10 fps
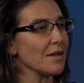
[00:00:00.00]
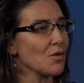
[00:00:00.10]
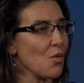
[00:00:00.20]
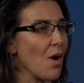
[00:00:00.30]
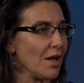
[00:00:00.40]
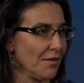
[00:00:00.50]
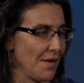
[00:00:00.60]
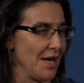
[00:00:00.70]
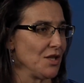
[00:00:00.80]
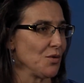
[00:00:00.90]

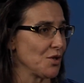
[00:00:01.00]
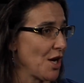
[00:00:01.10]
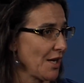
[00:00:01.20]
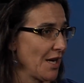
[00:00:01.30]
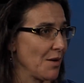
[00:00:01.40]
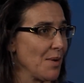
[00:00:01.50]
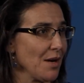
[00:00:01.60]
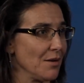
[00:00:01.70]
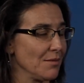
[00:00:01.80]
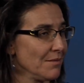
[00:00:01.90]
qualifies, you were talking
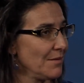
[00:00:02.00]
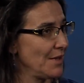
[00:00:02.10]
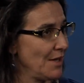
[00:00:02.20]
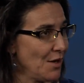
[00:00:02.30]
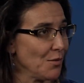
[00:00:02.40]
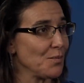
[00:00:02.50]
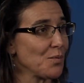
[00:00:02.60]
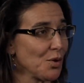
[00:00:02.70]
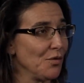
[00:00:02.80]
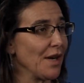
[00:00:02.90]
about,
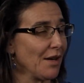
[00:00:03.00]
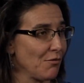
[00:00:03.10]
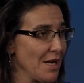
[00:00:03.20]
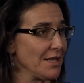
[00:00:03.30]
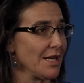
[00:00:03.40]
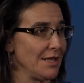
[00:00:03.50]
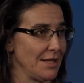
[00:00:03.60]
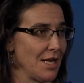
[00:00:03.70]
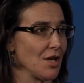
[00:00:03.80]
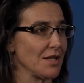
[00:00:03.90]
proving
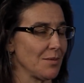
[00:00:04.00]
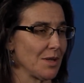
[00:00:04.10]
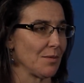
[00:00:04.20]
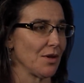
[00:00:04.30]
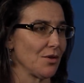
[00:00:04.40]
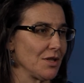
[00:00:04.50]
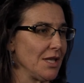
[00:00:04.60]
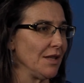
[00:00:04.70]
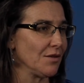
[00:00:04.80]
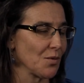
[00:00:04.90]
residency on September
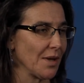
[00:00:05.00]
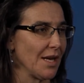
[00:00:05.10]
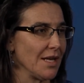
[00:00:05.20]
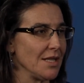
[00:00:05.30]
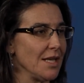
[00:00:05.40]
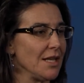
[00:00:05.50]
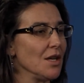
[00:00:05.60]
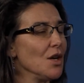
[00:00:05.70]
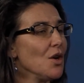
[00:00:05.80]
13th, 2018.